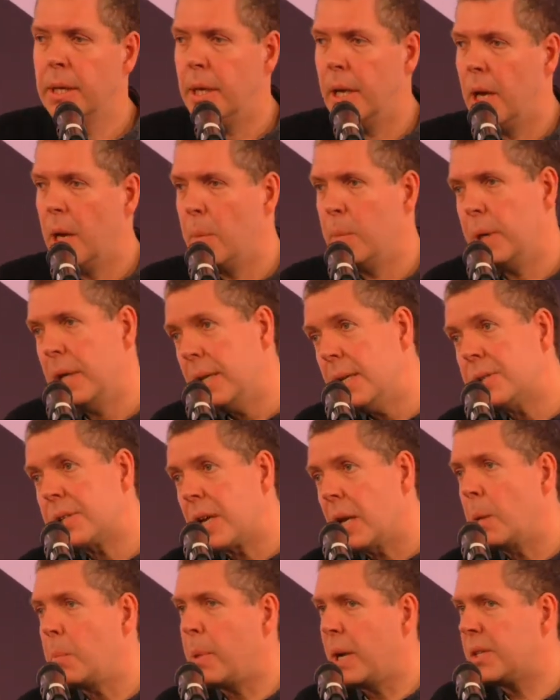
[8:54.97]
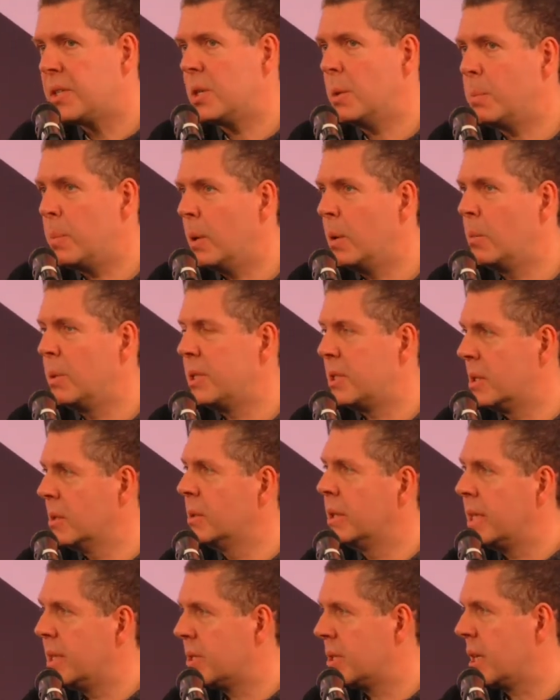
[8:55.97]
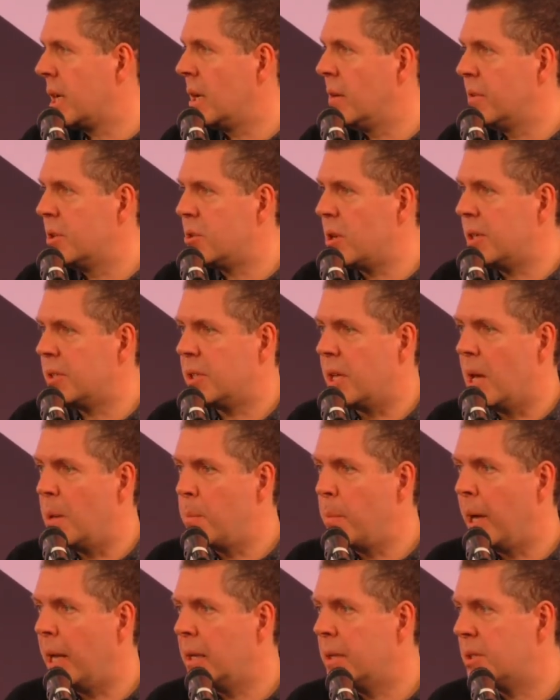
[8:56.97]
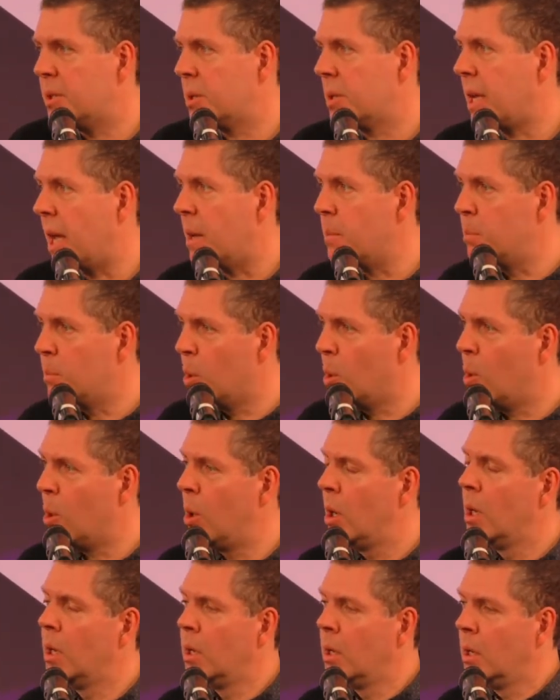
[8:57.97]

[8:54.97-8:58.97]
Um, but it is getting better, but we still need to kind of address that imbalance, getting more